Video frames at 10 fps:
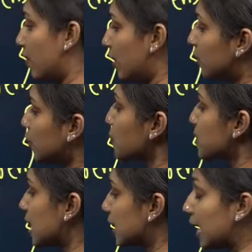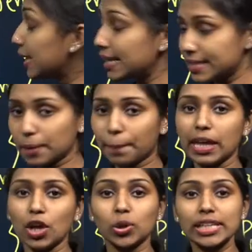Whenever you see that delta
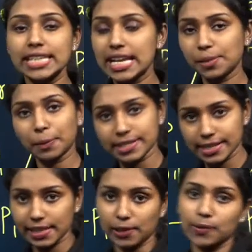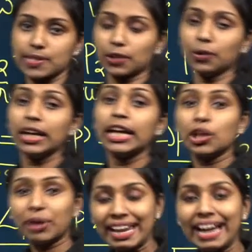P or the change in pressure is equal to 0,
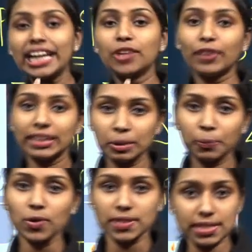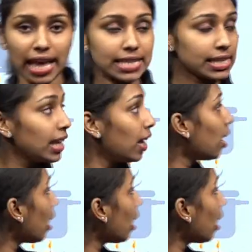you can identify that process as an